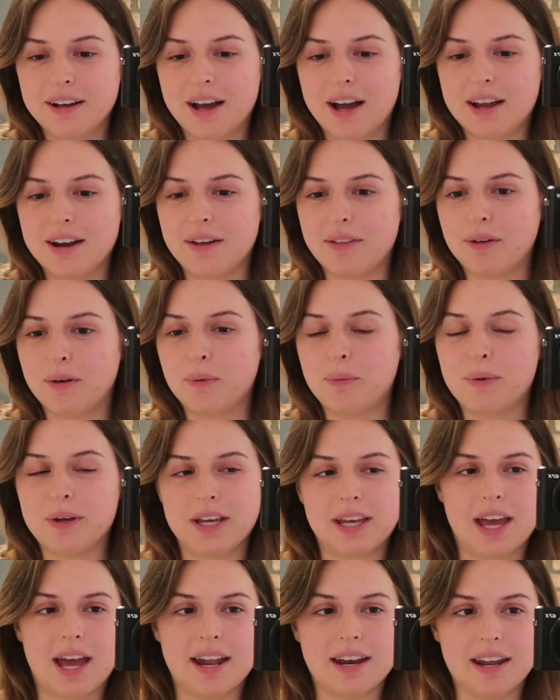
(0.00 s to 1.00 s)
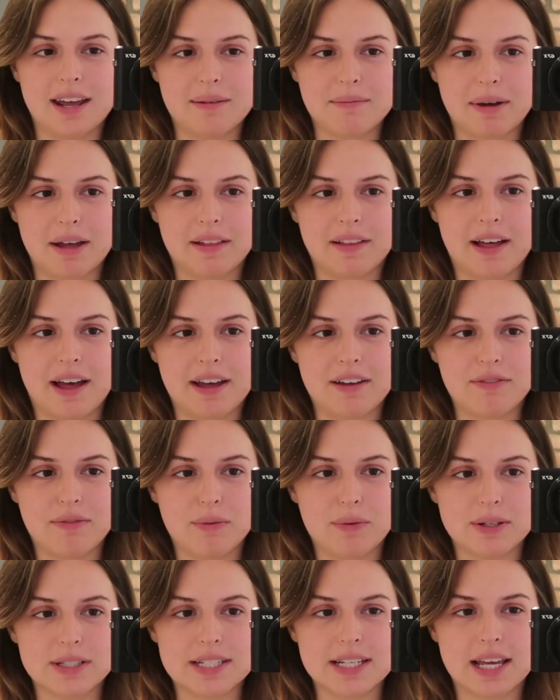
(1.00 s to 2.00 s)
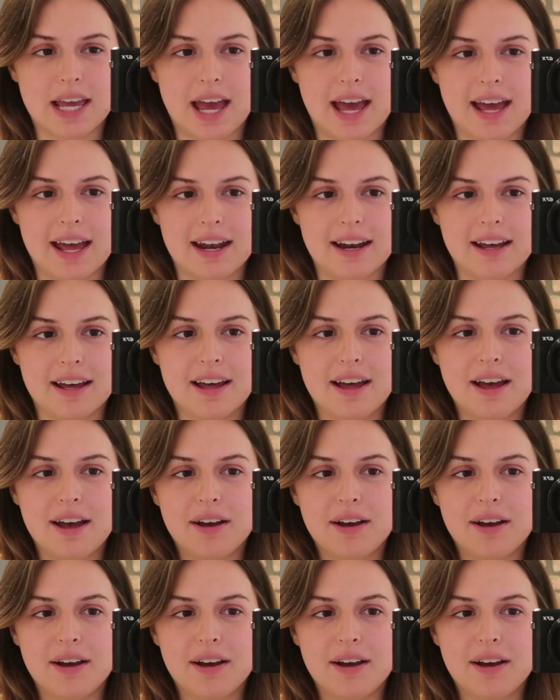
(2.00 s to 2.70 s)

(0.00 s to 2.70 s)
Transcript: Another weekend in my life once again.